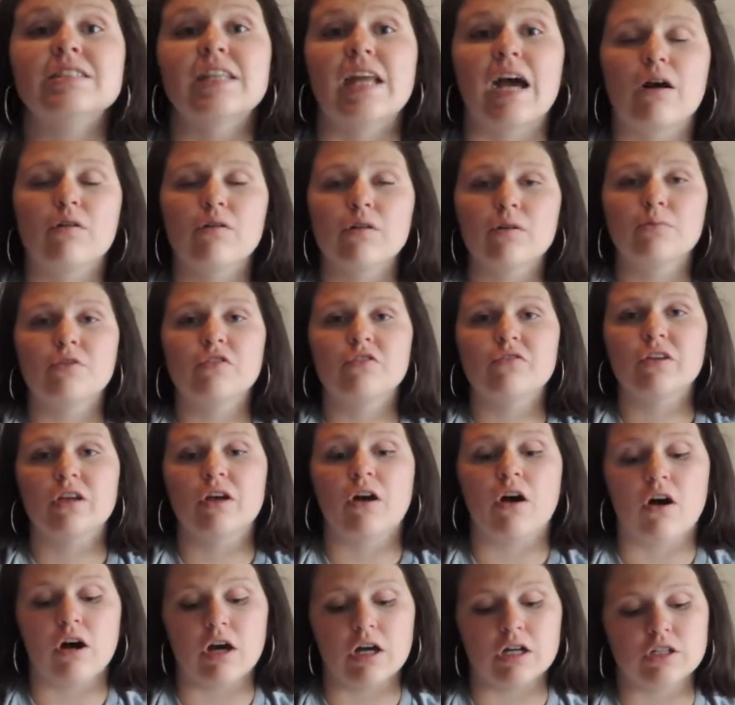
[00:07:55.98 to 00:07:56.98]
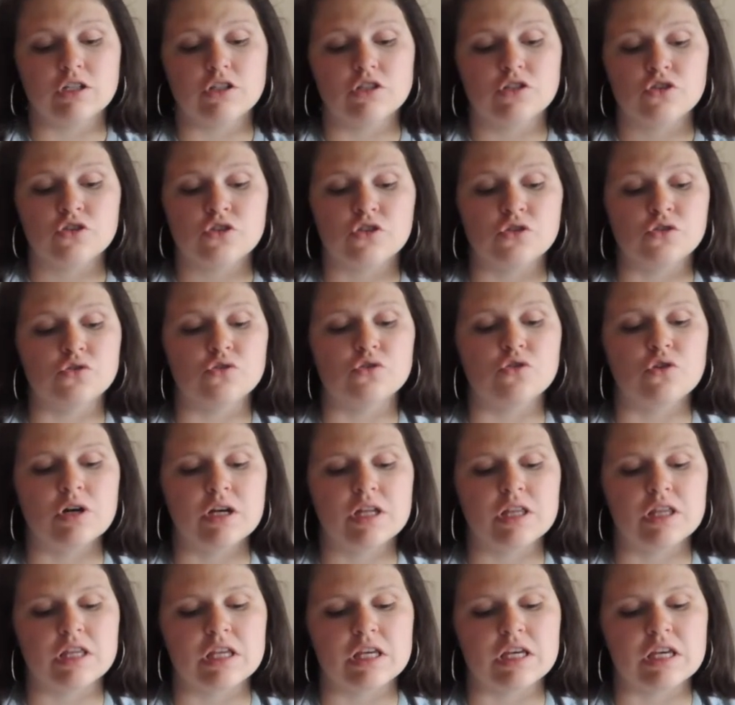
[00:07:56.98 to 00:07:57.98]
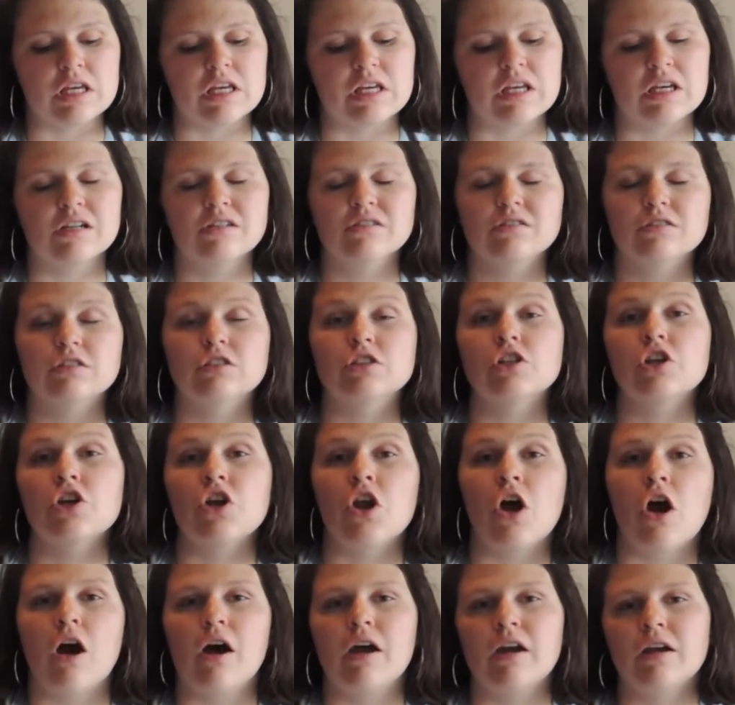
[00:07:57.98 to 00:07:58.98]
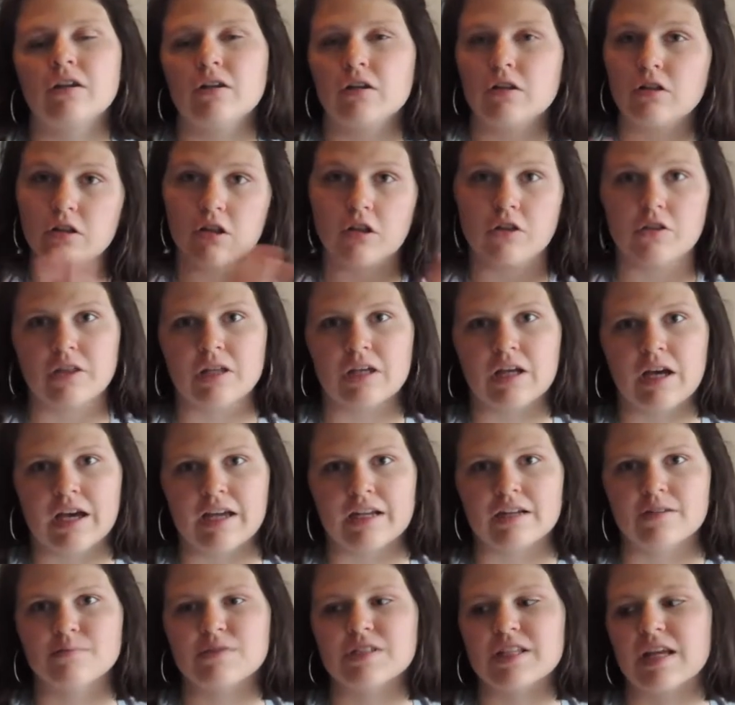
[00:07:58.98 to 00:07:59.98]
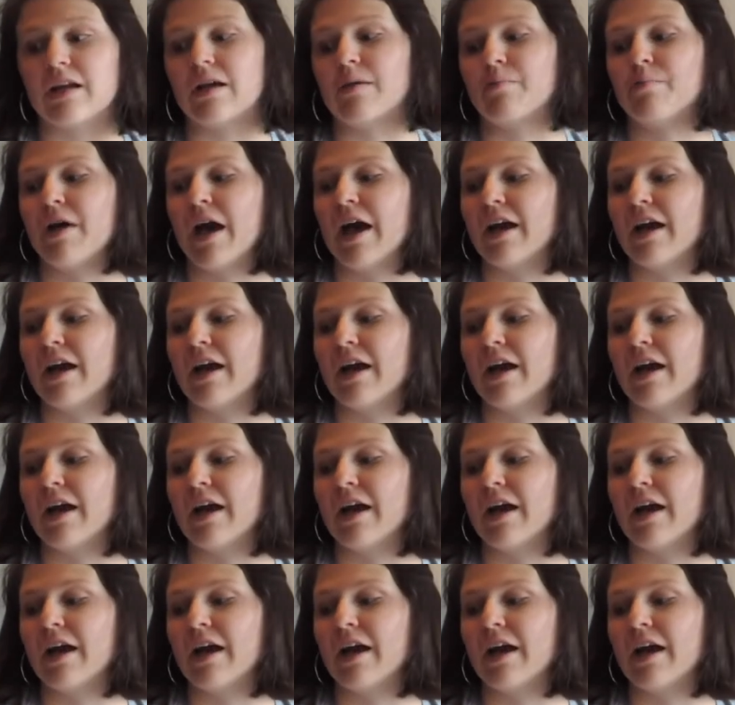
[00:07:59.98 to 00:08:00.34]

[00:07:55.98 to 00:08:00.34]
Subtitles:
Now we're moving on to the non-clothing items that I'm